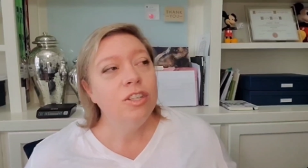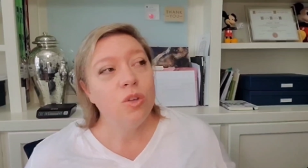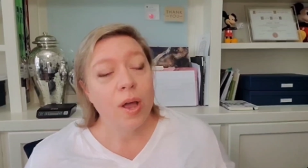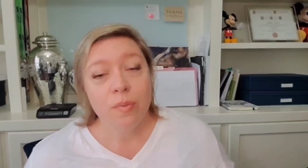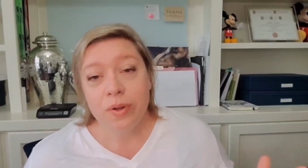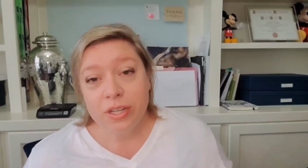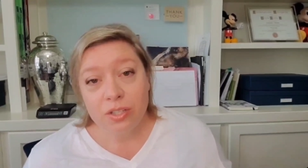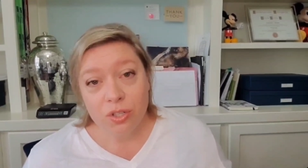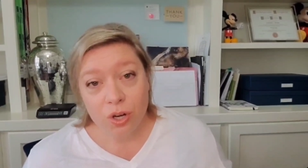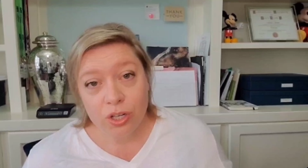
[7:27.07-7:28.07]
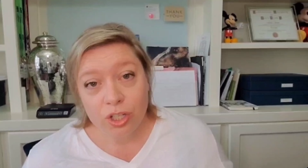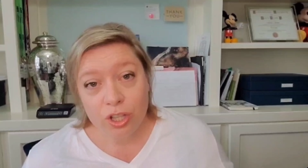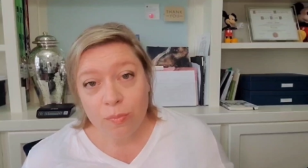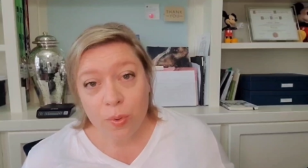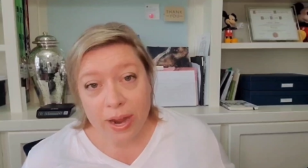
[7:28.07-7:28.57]
So I
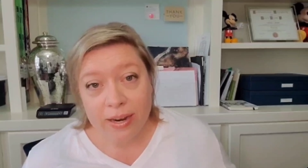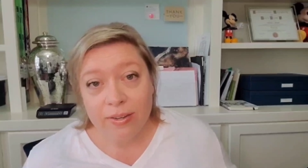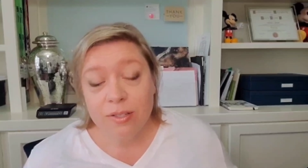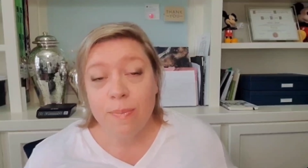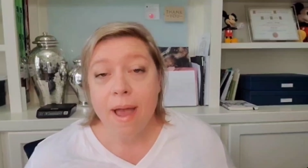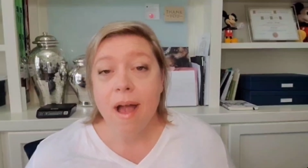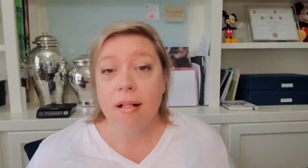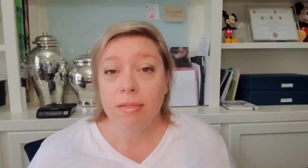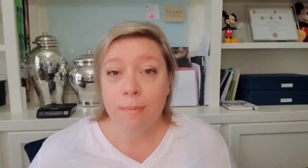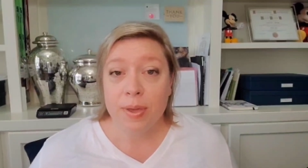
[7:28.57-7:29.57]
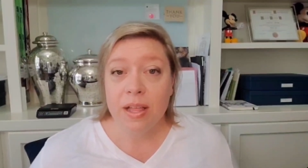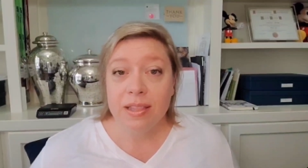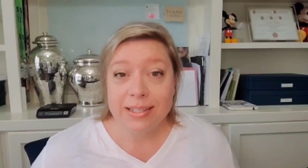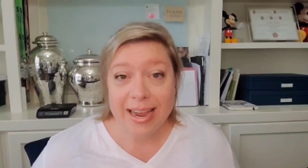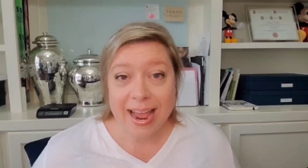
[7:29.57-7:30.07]
researched the brand. It's by Olympia
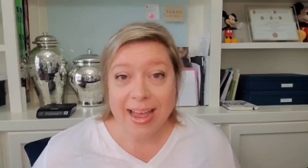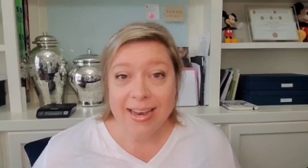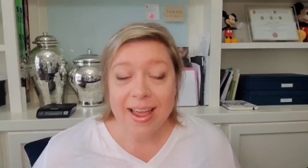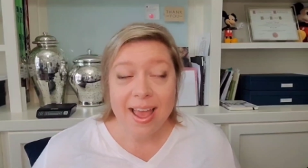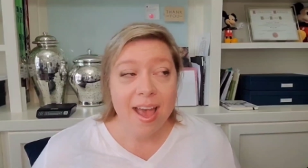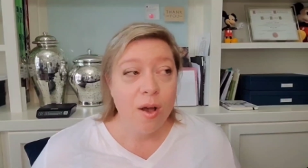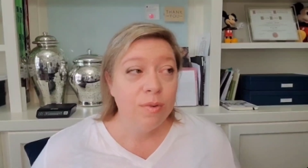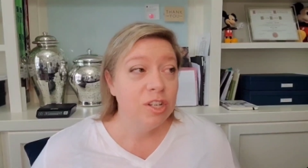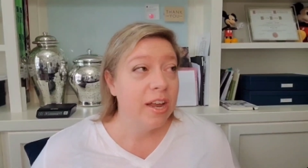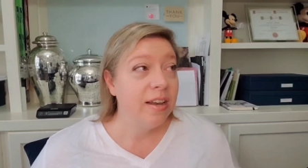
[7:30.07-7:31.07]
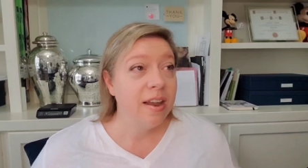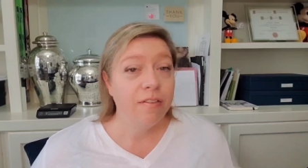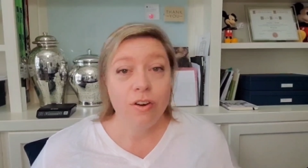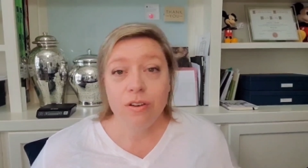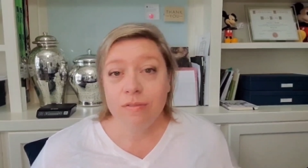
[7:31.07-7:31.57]
LeTan, which I had
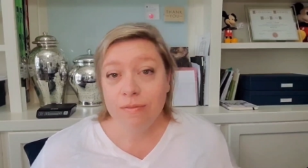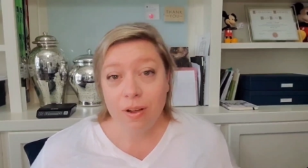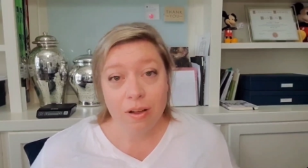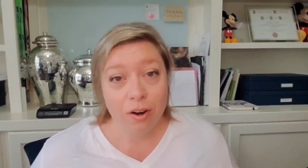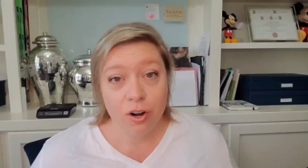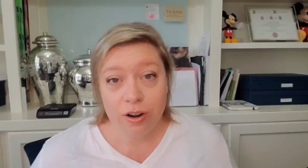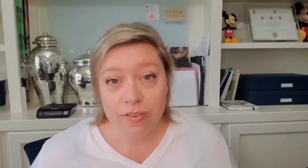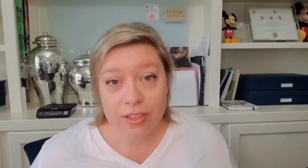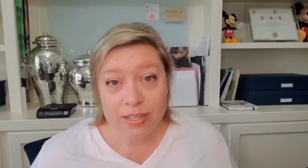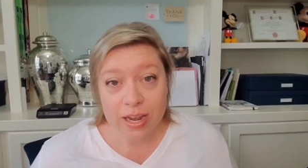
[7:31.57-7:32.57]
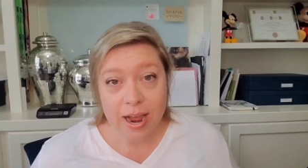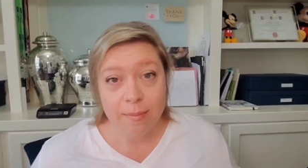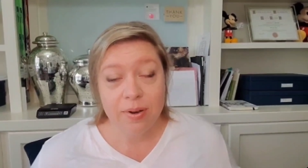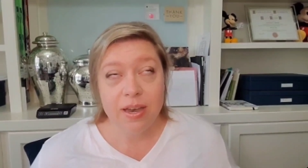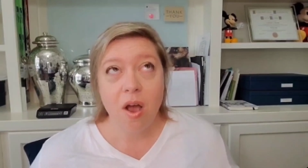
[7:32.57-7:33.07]
never heard of at the
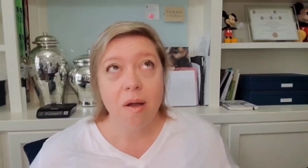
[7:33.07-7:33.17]
time.